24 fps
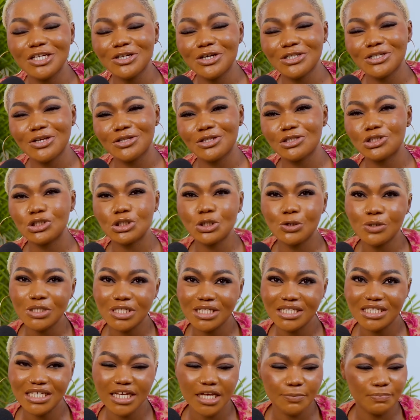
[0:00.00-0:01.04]
us on the show
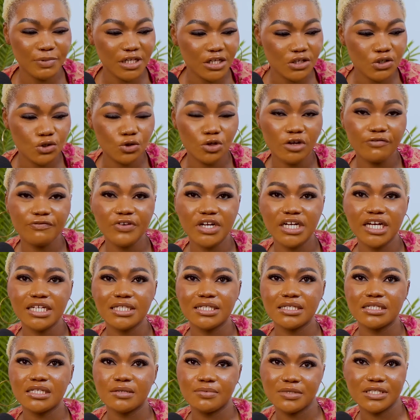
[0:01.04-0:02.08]
today. Please do not forget to
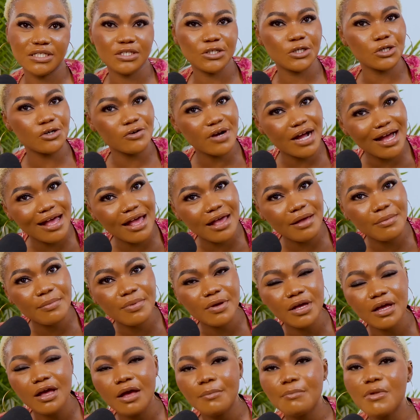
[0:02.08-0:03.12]
subscribe.
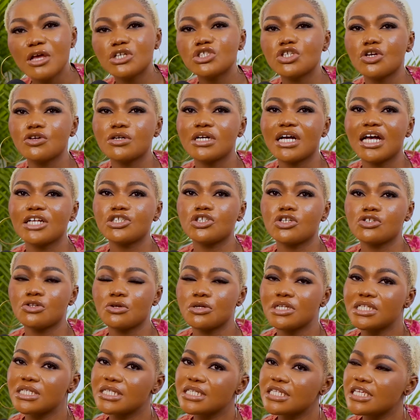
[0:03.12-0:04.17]
Make sure you catch us on
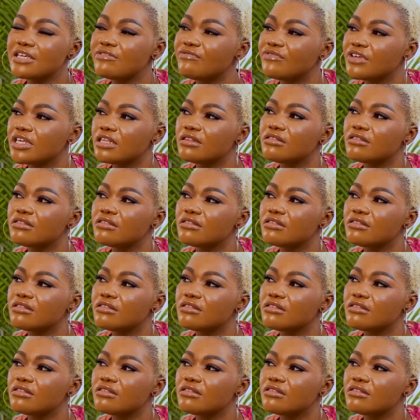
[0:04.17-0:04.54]
TV